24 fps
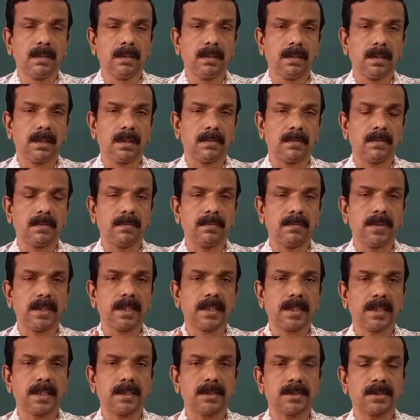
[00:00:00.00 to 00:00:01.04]
Now, we
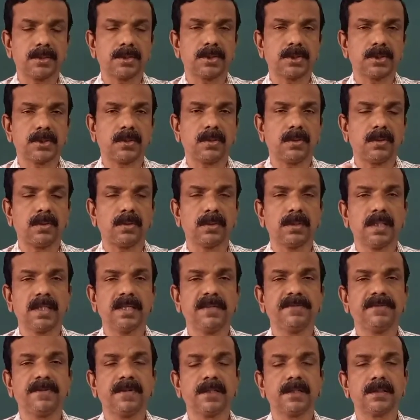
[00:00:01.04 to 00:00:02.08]
can show the
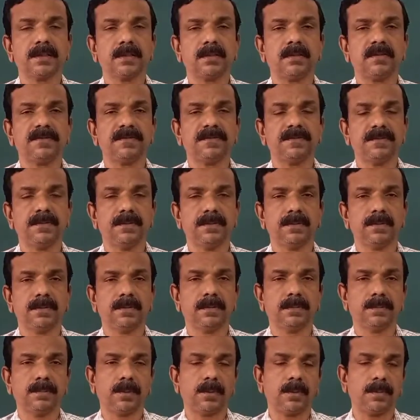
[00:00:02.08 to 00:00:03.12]
effect of
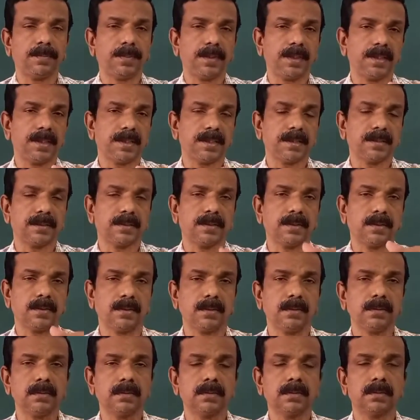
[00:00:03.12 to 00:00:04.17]
population
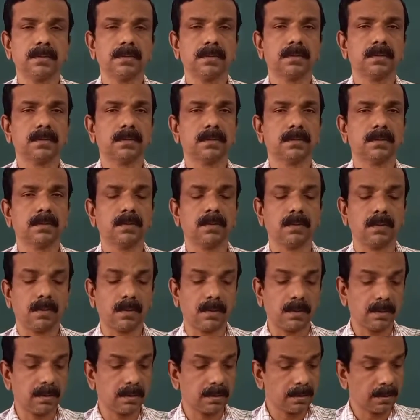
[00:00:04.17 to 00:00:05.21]
growth
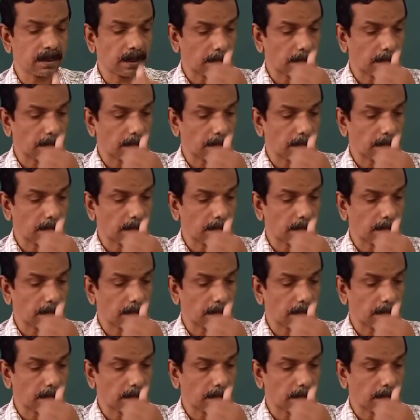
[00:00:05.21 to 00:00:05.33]
on